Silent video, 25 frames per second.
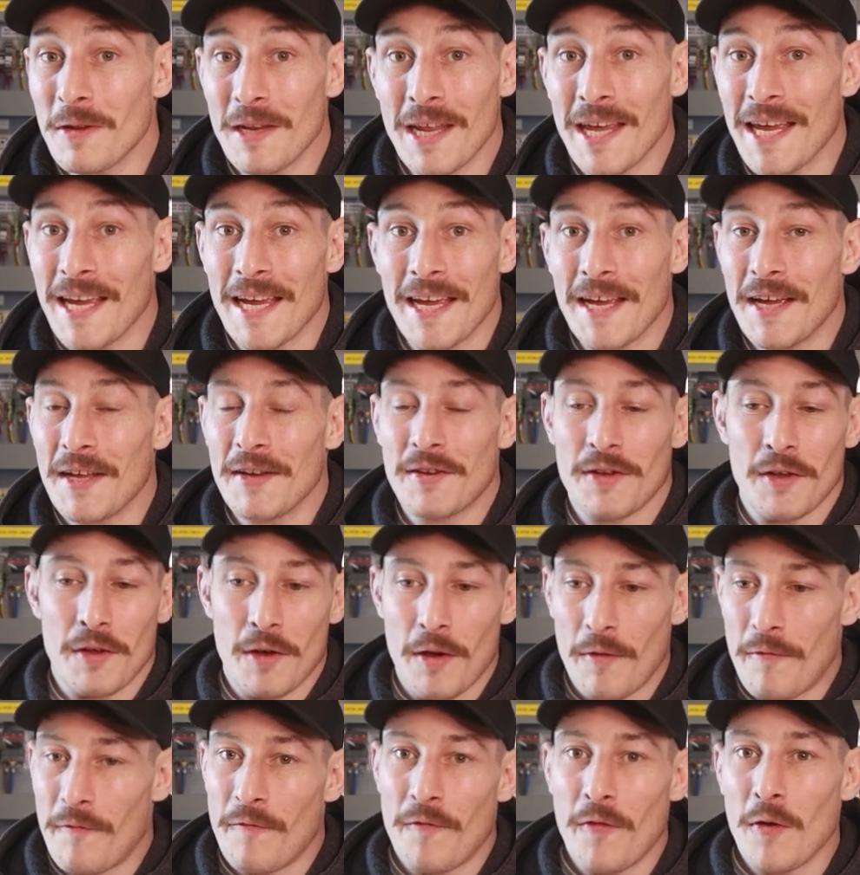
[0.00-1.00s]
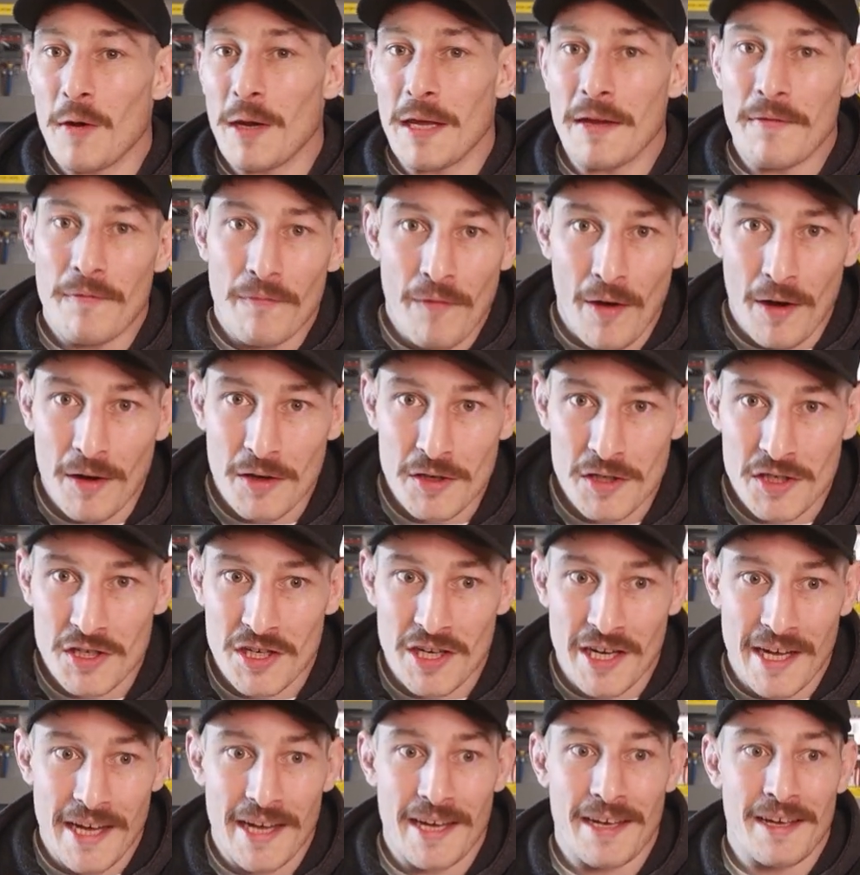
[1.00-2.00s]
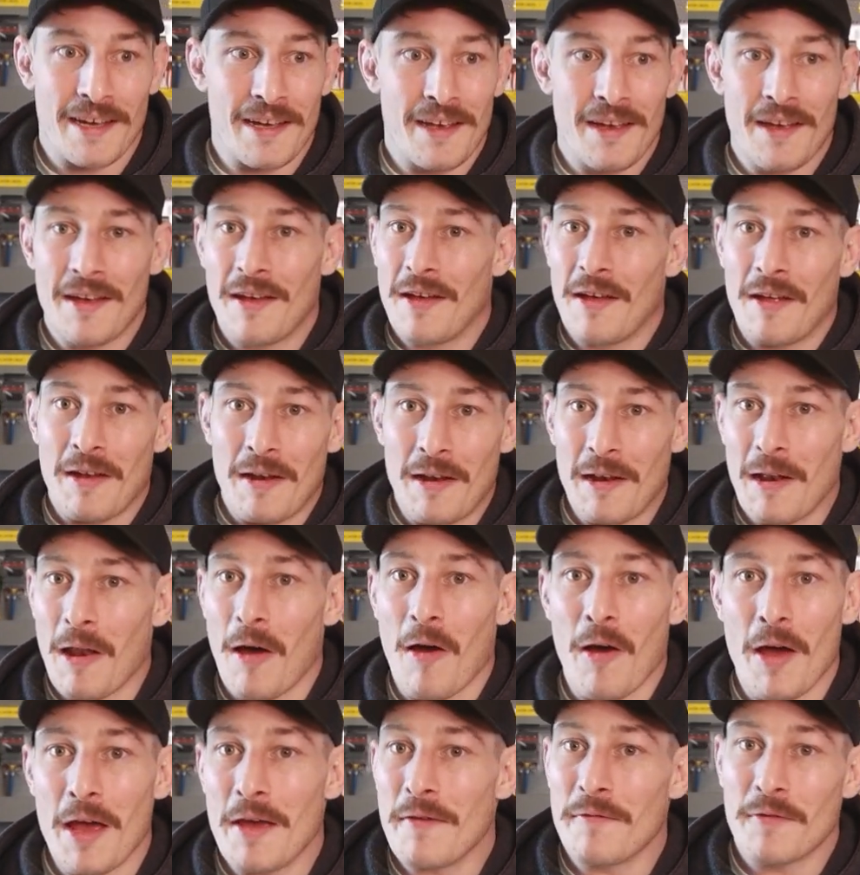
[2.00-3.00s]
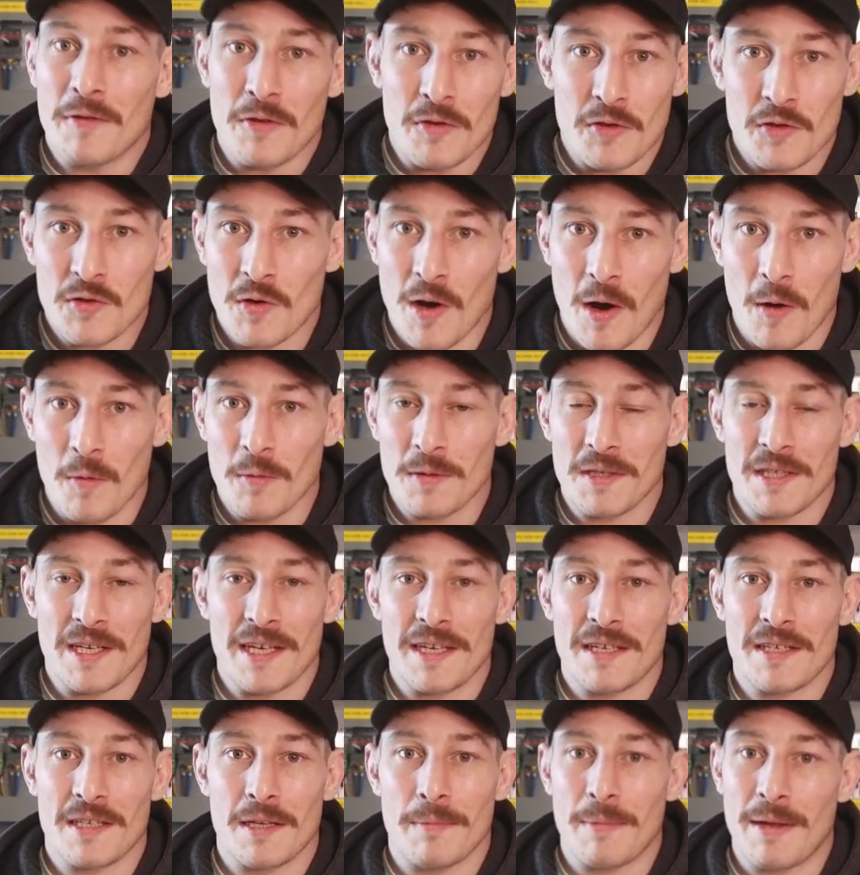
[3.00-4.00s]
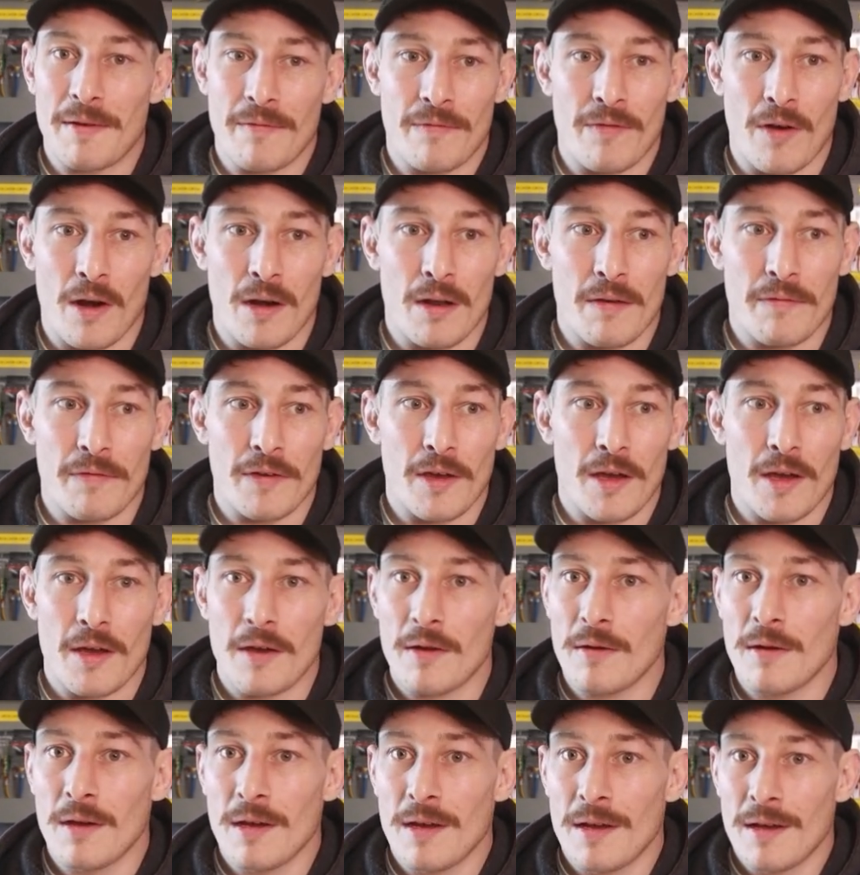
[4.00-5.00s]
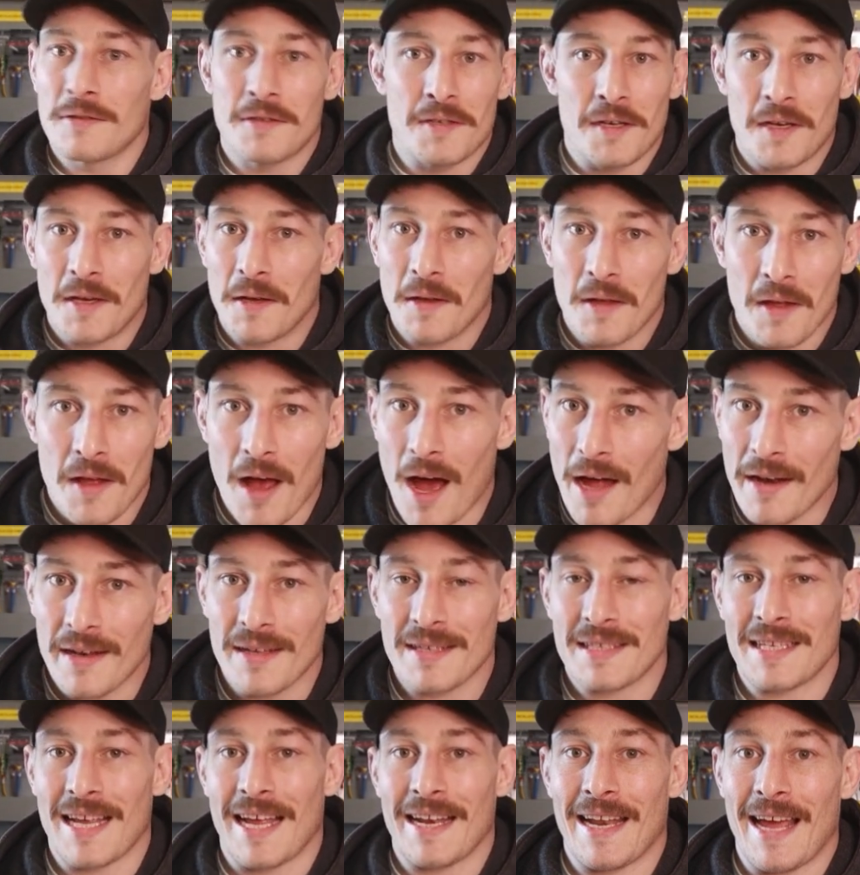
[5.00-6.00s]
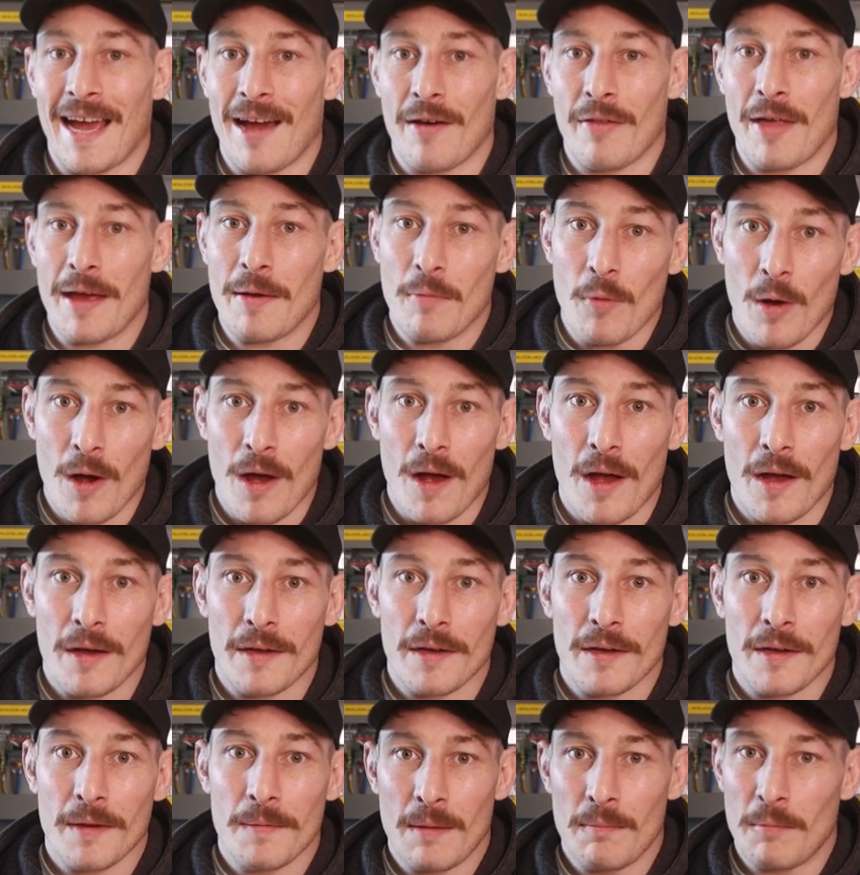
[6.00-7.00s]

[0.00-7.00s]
need a fully functioning live control system in front of you to understand how they work,